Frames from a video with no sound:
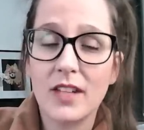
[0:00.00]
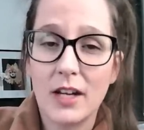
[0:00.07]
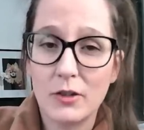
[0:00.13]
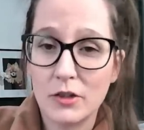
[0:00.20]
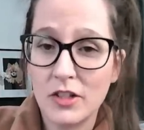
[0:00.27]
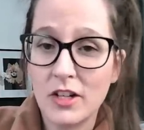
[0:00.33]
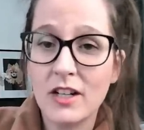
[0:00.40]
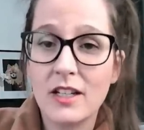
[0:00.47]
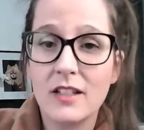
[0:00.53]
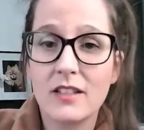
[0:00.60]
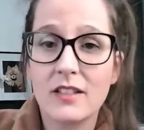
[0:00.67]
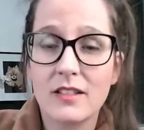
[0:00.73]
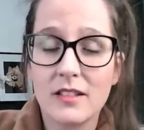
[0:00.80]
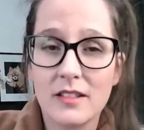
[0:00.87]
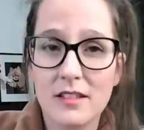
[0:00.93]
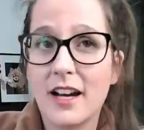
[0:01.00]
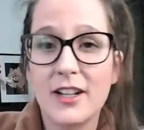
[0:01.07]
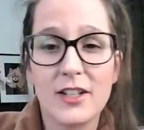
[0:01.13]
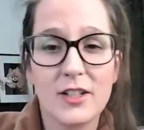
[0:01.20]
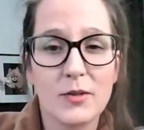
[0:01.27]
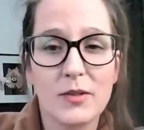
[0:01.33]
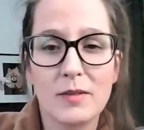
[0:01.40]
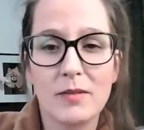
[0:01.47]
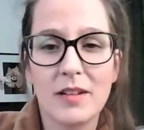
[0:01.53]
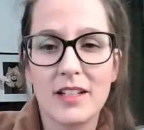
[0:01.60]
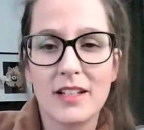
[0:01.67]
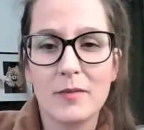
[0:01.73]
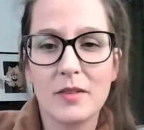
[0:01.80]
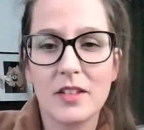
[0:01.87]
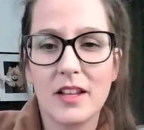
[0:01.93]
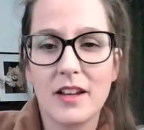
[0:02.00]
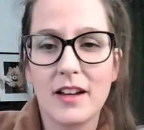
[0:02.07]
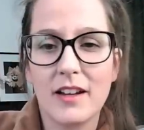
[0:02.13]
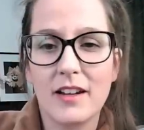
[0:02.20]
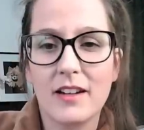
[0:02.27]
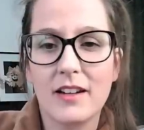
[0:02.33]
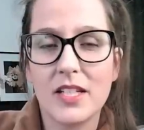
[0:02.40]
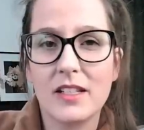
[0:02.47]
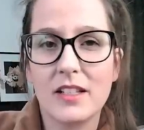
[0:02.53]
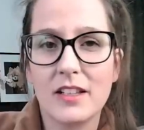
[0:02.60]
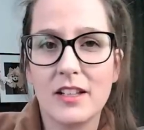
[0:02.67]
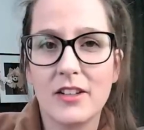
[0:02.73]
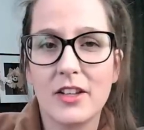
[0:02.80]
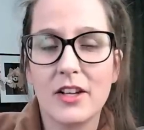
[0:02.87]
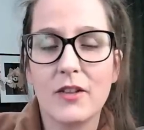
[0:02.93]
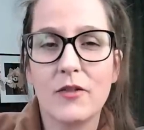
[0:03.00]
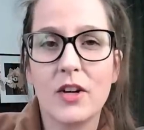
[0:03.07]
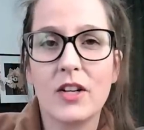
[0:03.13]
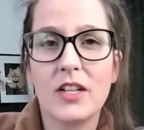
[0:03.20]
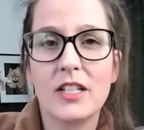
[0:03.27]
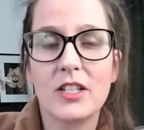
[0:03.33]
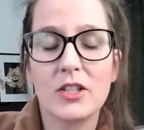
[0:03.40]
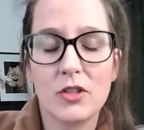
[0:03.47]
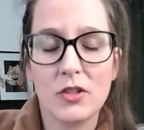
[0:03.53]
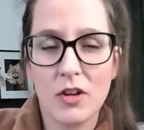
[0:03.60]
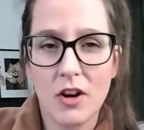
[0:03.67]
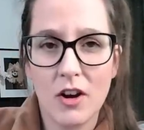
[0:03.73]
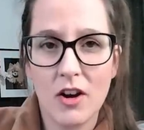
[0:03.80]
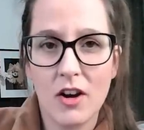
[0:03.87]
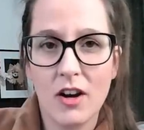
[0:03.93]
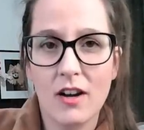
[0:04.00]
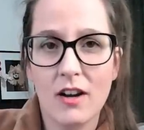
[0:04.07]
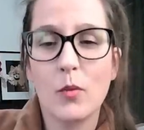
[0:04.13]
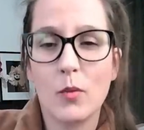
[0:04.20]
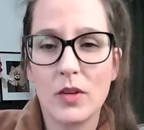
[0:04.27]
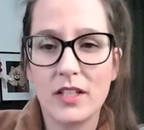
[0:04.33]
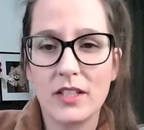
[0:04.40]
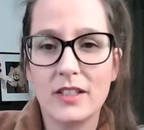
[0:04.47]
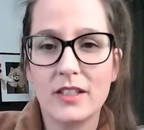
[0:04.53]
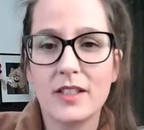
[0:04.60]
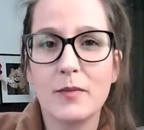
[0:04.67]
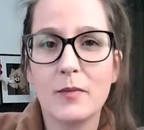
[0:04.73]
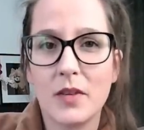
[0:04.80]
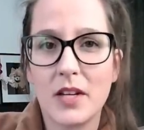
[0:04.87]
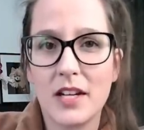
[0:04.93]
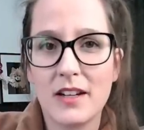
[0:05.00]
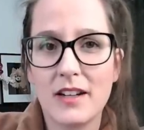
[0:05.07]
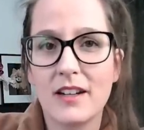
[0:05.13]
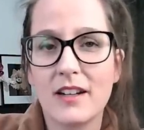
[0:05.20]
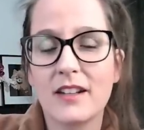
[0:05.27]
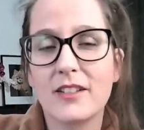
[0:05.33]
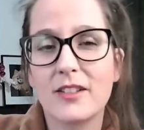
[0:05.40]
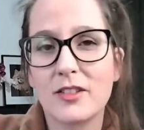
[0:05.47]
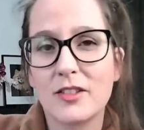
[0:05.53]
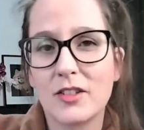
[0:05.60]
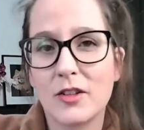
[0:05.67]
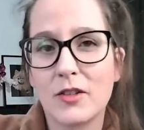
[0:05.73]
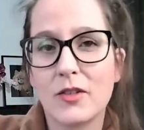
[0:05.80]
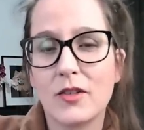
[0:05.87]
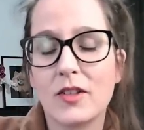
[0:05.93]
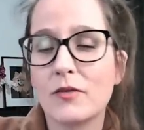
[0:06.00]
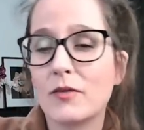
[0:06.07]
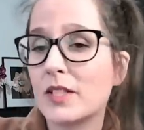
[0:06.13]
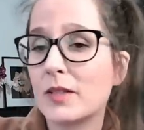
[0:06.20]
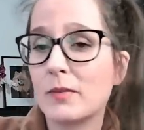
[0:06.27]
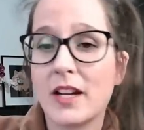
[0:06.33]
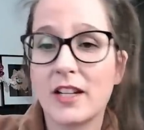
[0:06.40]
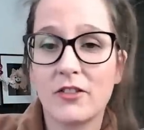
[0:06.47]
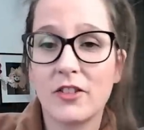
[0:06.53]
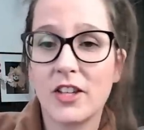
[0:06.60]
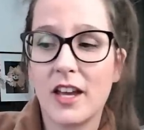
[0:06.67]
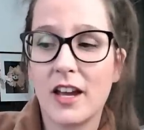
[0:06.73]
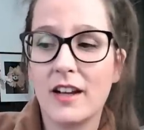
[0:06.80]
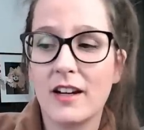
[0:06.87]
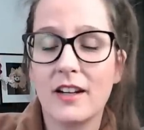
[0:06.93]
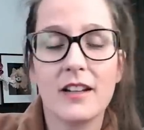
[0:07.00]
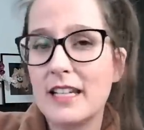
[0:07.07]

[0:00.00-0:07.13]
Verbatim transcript: how strong he is. I just respect him a lot. He's clearly a very strong willed man. So respect for that.